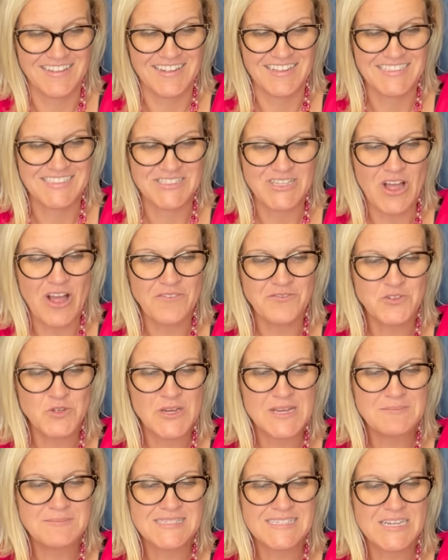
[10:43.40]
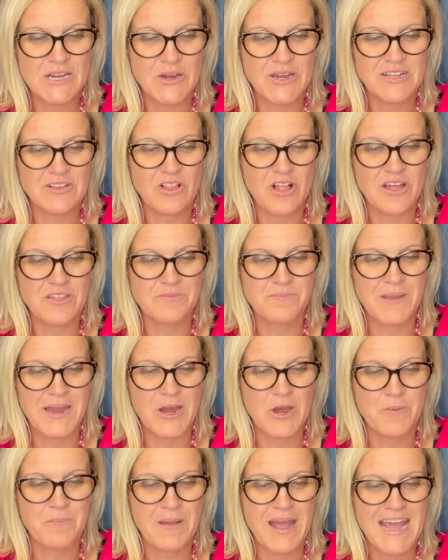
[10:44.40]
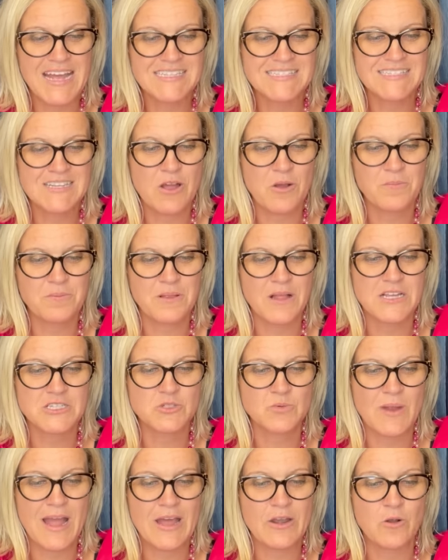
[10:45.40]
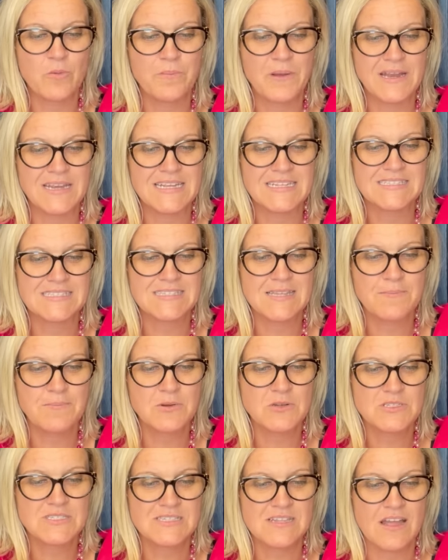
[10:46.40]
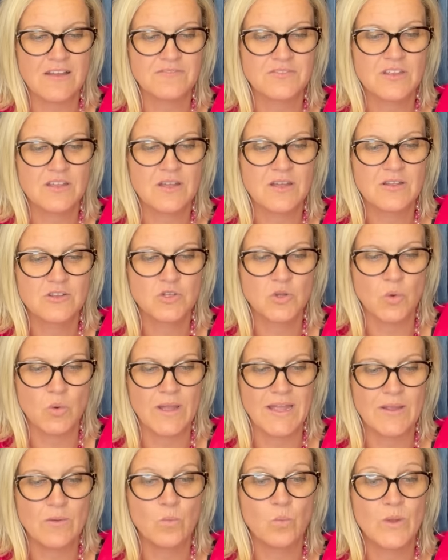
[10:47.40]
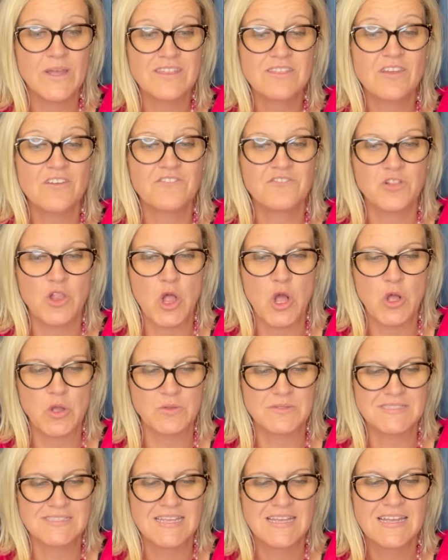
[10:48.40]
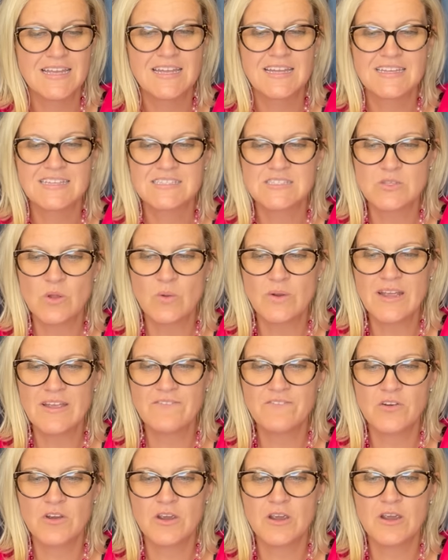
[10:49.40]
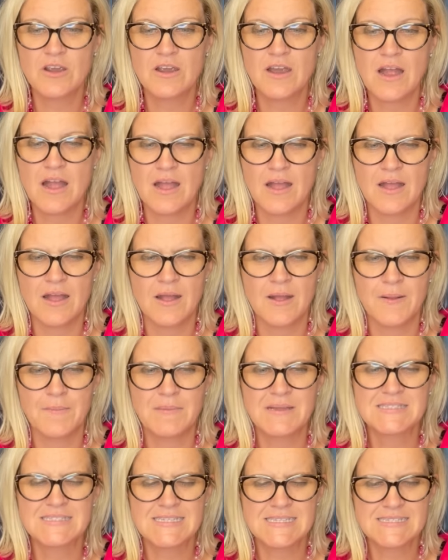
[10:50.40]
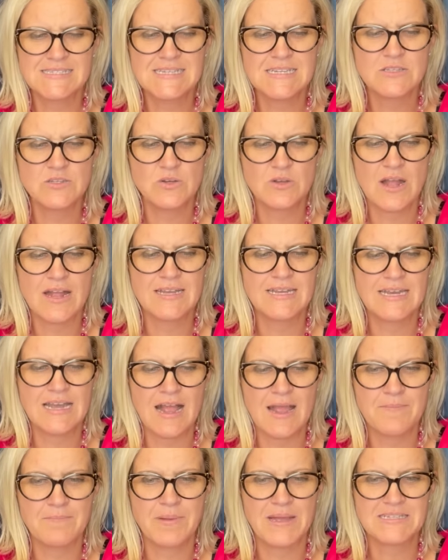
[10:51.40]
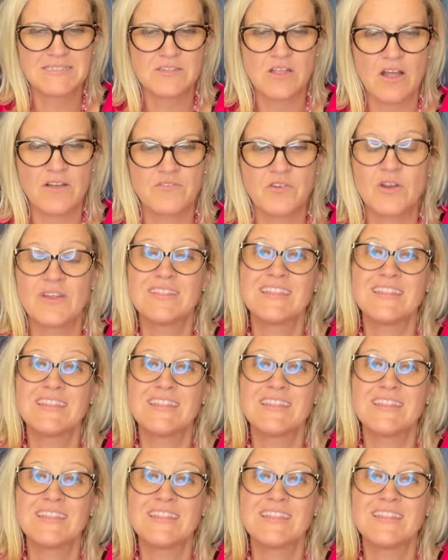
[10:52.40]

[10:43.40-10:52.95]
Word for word: Soft Dreams terry cloth bear, pastel plush rattle bunny, slipper stuffed toy with flaws. Sold it for um, $62.99, best offer.